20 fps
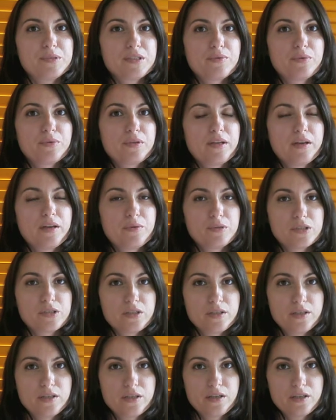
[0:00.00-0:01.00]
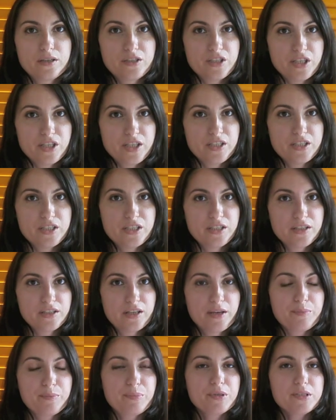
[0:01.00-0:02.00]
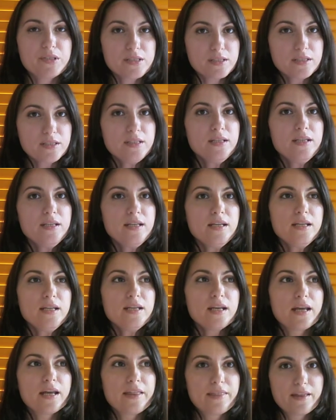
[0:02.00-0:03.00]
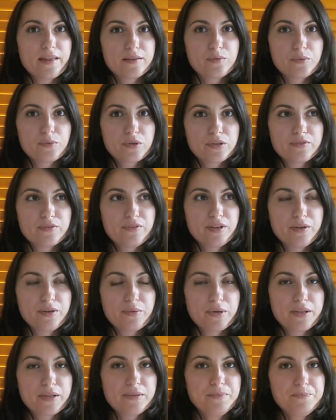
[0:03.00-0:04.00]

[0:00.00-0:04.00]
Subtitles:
when I was changing diapers, and that worked very well.